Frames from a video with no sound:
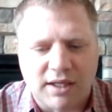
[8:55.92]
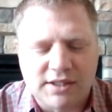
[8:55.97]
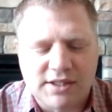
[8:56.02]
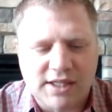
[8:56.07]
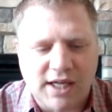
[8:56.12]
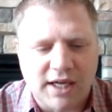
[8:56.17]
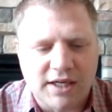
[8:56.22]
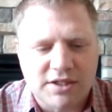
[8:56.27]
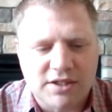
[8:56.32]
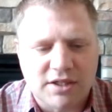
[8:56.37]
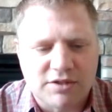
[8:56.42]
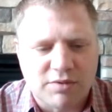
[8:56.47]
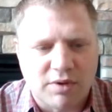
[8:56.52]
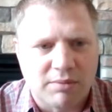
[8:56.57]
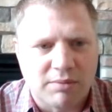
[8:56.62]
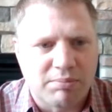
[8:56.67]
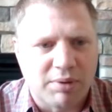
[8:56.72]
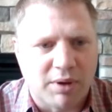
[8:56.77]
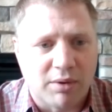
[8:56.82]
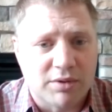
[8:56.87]
sanctions were
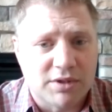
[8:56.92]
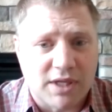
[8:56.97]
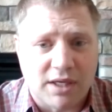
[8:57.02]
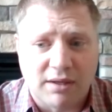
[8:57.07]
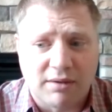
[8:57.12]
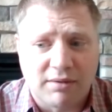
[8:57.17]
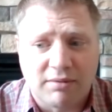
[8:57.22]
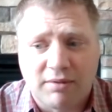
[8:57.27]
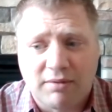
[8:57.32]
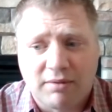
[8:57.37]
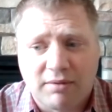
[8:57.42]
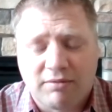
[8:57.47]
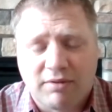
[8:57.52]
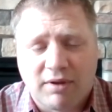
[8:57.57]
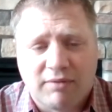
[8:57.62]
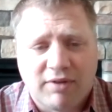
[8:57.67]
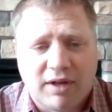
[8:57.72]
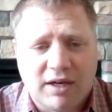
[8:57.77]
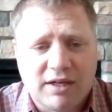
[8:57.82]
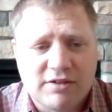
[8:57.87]
imposed.
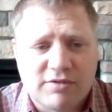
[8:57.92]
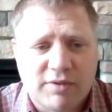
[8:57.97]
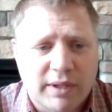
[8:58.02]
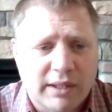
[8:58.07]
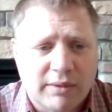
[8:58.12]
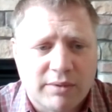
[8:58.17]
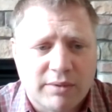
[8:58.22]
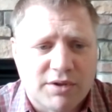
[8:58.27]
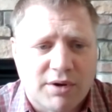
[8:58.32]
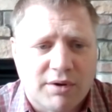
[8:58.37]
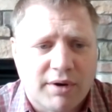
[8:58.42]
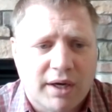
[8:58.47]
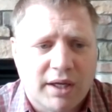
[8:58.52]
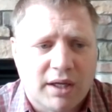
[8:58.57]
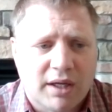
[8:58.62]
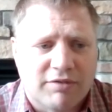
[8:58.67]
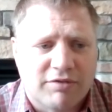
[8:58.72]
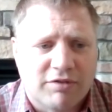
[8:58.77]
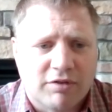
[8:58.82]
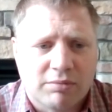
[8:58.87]
Venezuela was already
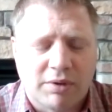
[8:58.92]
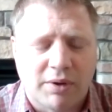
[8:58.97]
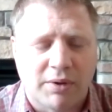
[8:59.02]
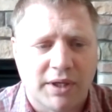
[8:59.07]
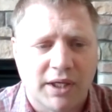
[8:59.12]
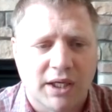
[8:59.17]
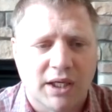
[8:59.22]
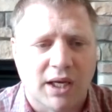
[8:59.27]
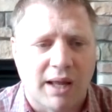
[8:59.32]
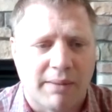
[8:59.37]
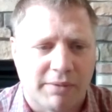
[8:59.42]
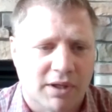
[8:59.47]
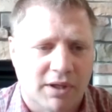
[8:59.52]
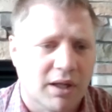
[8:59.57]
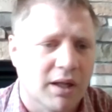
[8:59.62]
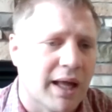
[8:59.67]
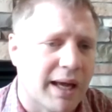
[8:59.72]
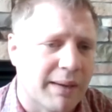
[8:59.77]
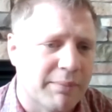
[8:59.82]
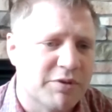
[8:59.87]
in a full-blown economic
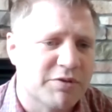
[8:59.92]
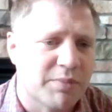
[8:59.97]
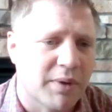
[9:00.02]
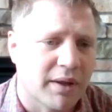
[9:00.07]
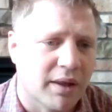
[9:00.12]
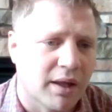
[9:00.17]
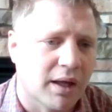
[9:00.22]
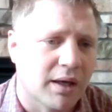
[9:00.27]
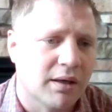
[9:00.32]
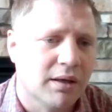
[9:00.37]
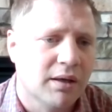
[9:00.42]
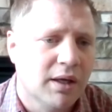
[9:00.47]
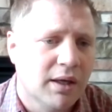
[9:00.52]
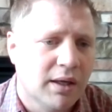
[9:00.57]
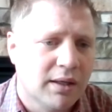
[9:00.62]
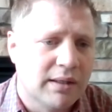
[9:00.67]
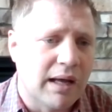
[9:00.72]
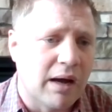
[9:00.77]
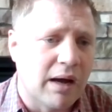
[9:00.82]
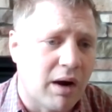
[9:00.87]
collapse by then.
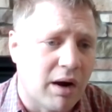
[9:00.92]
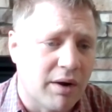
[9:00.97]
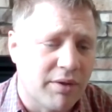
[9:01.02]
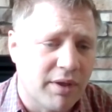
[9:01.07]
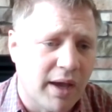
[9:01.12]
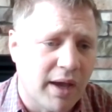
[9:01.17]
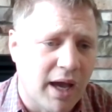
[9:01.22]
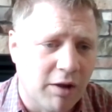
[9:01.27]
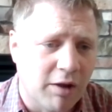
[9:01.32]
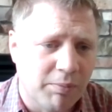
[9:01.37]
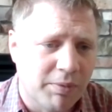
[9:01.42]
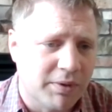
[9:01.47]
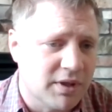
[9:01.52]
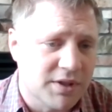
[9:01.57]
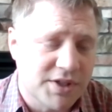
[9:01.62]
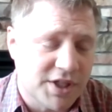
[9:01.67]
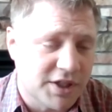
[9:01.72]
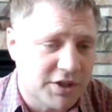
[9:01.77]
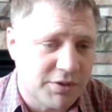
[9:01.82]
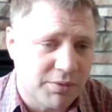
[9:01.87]
Now, are they helping the
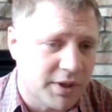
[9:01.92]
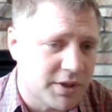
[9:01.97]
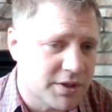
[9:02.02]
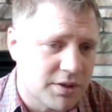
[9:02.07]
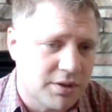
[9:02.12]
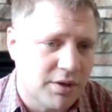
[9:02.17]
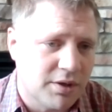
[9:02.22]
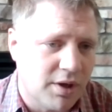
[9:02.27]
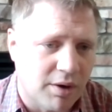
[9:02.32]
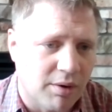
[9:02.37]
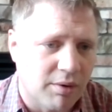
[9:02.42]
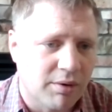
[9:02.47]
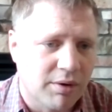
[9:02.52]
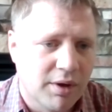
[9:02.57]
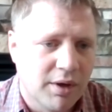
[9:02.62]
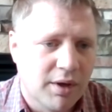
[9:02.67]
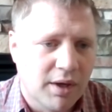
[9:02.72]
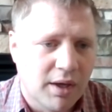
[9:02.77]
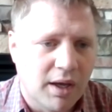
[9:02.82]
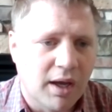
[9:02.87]
situation? No.
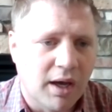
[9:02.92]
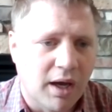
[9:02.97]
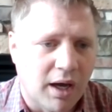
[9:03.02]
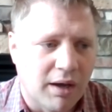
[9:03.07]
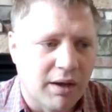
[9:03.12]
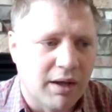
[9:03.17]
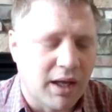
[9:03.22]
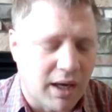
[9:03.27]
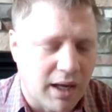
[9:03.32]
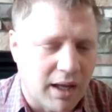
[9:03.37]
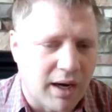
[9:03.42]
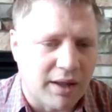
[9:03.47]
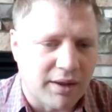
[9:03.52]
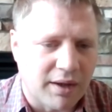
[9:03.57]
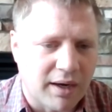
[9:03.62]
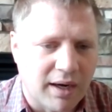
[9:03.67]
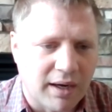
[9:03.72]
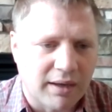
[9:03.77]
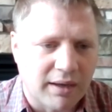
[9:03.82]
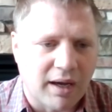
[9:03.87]

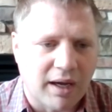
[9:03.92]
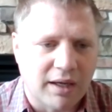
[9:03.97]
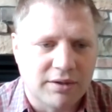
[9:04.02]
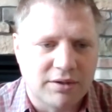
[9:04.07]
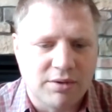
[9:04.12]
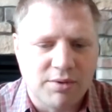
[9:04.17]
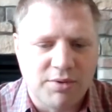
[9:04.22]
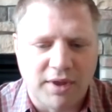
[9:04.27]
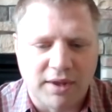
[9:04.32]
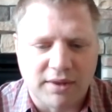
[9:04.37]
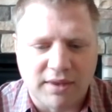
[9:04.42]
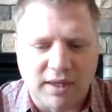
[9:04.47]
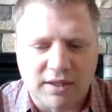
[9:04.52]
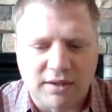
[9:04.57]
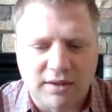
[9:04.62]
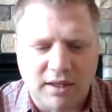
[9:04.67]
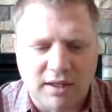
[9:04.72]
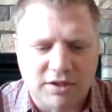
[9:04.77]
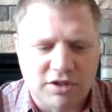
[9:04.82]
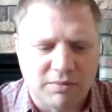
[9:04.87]
And I do think
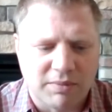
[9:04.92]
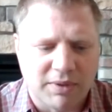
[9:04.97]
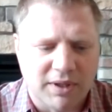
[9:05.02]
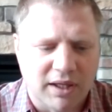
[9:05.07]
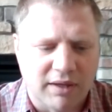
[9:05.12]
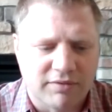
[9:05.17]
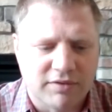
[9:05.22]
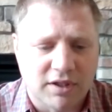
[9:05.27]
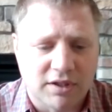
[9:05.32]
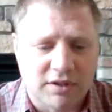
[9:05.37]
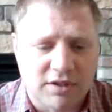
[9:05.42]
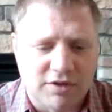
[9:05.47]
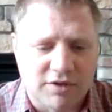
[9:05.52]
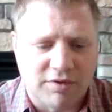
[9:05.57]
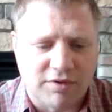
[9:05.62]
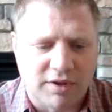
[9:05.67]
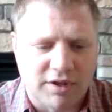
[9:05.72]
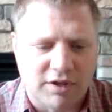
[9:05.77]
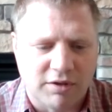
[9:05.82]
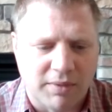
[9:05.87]
they should be lifted
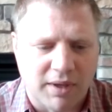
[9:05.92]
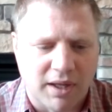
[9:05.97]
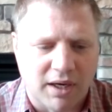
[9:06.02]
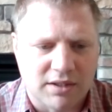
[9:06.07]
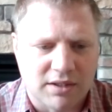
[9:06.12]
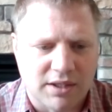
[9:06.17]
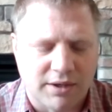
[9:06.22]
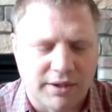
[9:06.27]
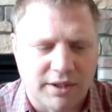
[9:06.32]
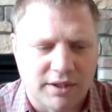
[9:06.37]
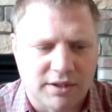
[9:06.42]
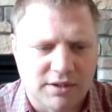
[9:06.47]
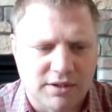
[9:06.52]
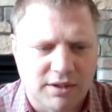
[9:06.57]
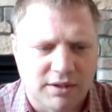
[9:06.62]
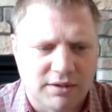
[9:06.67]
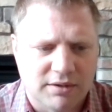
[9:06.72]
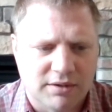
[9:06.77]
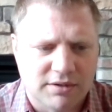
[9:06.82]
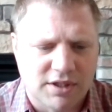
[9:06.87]
for the humanitarian
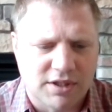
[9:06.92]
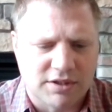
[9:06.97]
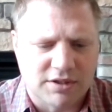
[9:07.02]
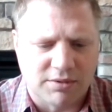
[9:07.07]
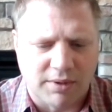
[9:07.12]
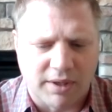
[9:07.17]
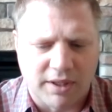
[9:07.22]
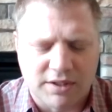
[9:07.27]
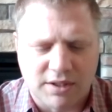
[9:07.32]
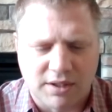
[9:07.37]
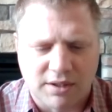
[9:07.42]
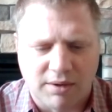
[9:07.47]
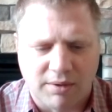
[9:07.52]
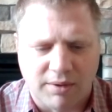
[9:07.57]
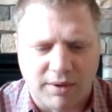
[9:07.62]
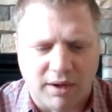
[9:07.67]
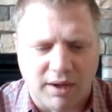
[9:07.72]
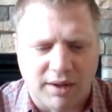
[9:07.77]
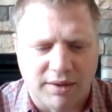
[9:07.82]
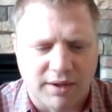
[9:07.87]
situation
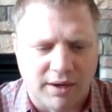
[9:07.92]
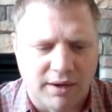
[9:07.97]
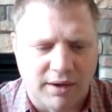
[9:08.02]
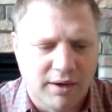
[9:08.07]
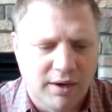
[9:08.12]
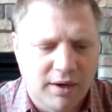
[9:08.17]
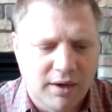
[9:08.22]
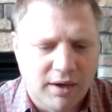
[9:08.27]
going on there.